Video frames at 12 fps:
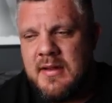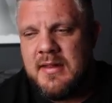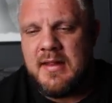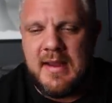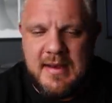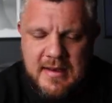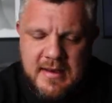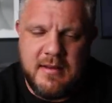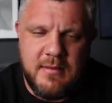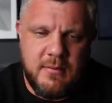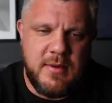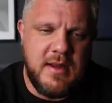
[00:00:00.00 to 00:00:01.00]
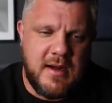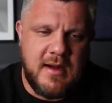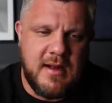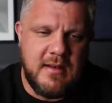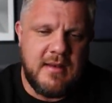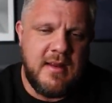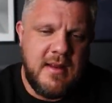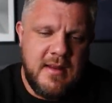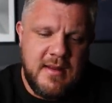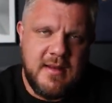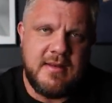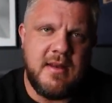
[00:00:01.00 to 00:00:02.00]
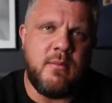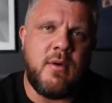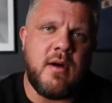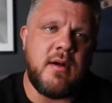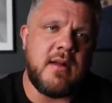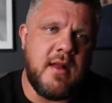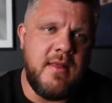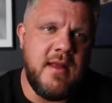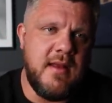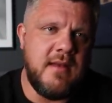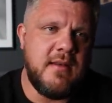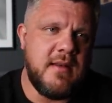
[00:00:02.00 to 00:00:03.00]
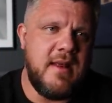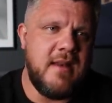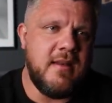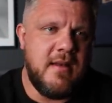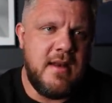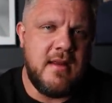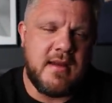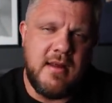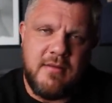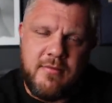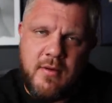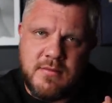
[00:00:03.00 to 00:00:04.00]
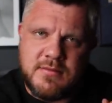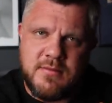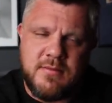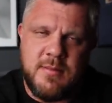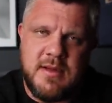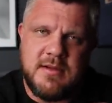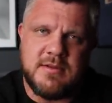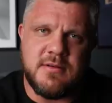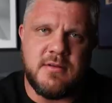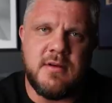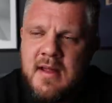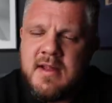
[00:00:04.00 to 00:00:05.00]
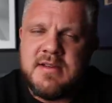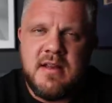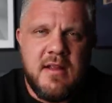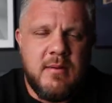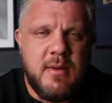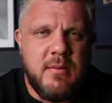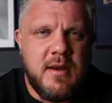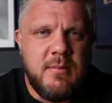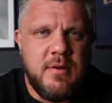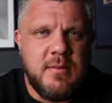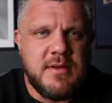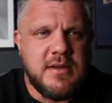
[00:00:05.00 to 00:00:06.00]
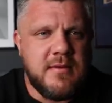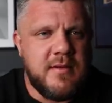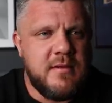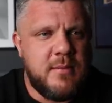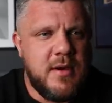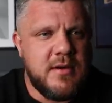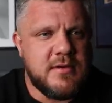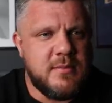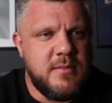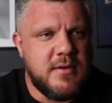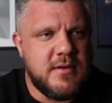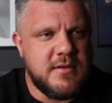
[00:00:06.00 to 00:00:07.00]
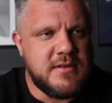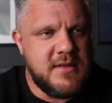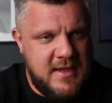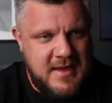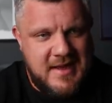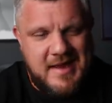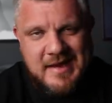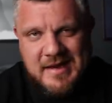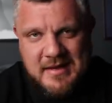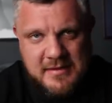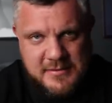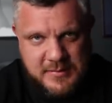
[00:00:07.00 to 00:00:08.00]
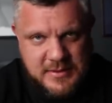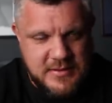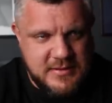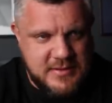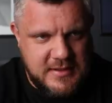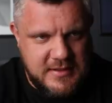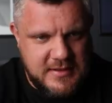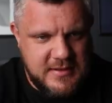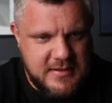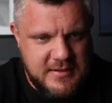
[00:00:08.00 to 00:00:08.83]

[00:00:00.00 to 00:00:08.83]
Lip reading: the idea that we had, it didn't work, and then at the end of the day, it kind of falls with me. So that's another one where I put myself under pressure, because I need this business to